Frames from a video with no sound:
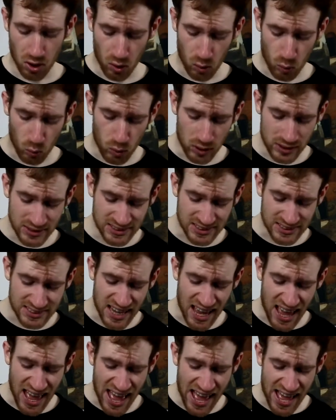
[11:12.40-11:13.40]
what is
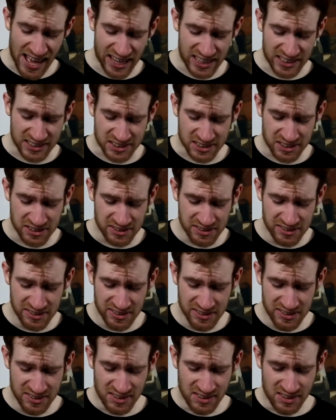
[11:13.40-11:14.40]
that?
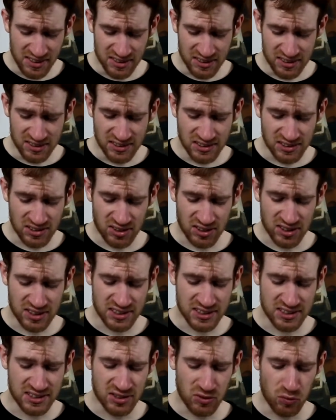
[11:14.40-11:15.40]
Oh, this
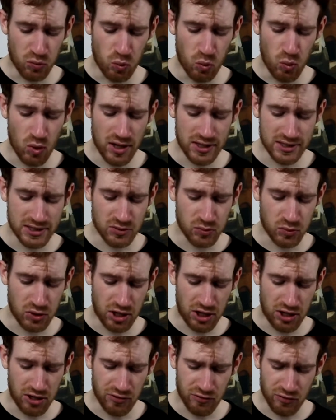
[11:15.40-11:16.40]
is the worst one
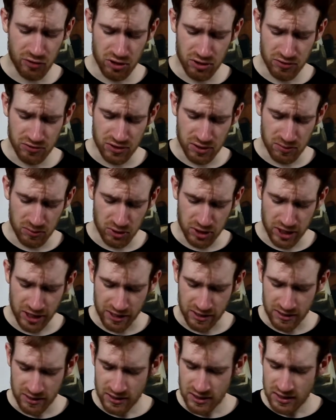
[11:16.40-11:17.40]
out of all of them.
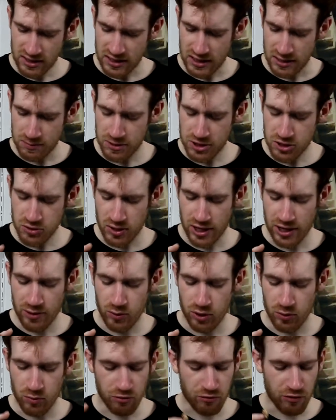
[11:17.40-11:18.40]
Okay, let me try
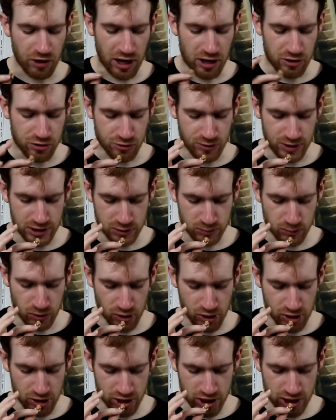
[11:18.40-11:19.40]
one without
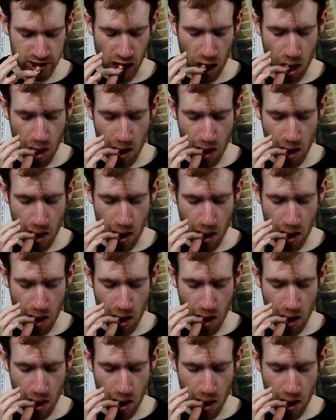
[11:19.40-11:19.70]
raspberry on it.